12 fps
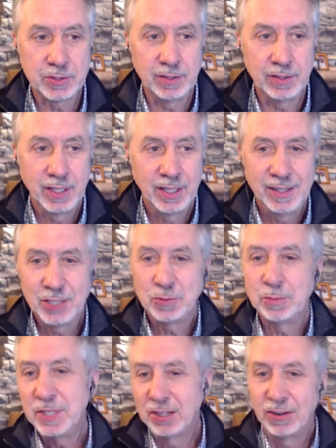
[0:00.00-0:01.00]
and this
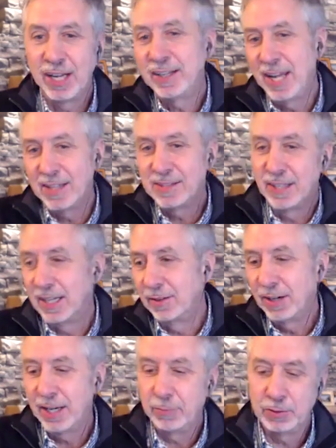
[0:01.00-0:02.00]
would be a great case study
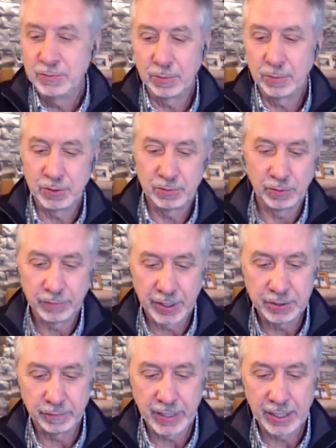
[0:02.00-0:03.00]
we've helped you refine
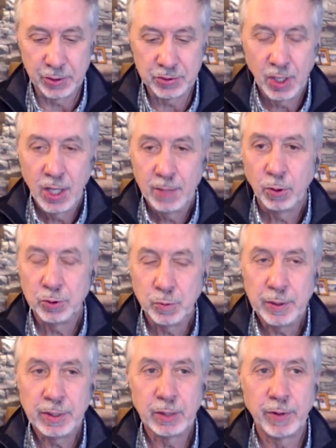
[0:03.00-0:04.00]
your values but as
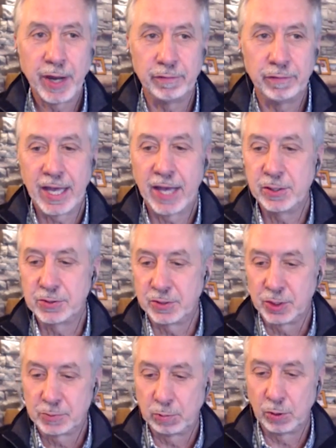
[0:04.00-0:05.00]
we went around the values and
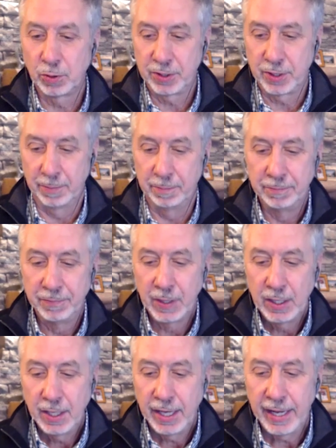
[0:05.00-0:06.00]
explored them
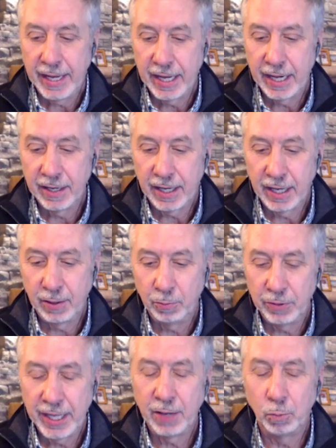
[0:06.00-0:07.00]
and
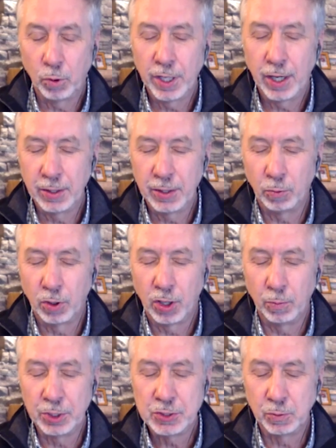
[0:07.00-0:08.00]
they had one on the
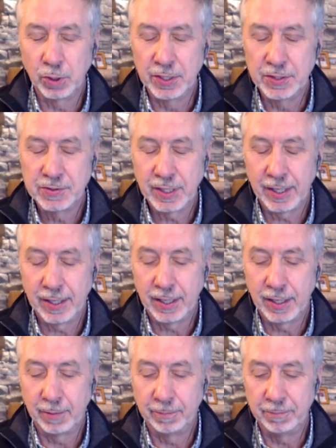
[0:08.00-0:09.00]
wall which was
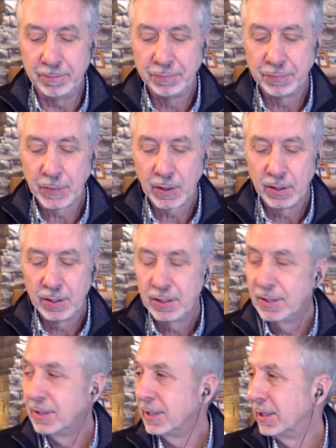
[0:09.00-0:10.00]
um,
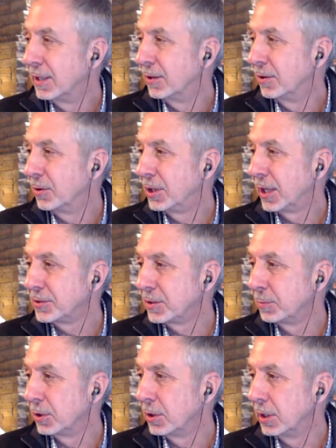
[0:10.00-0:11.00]
oh,
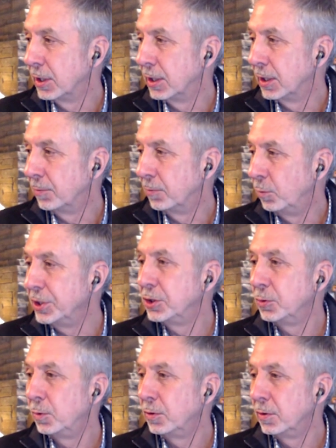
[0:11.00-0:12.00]
customer um, we
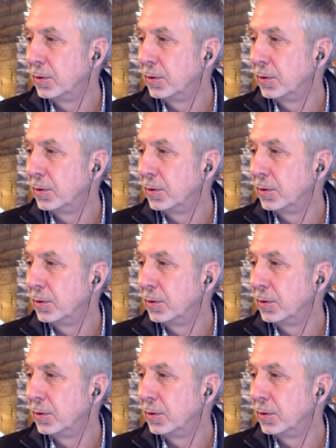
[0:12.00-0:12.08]
do